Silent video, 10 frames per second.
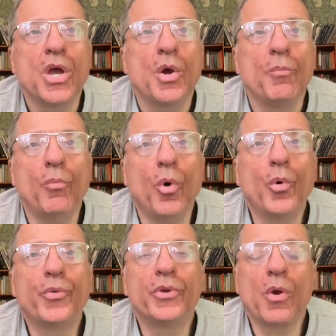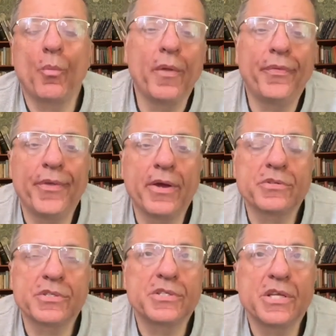more than
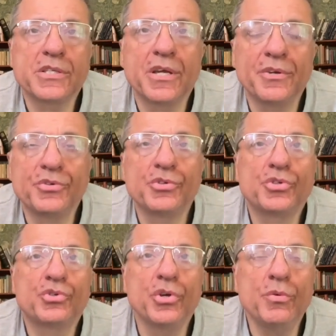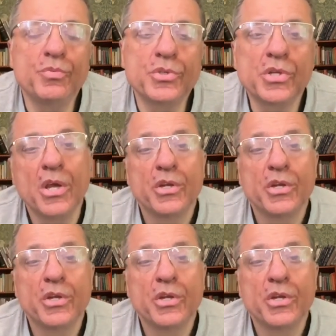1,600 troops,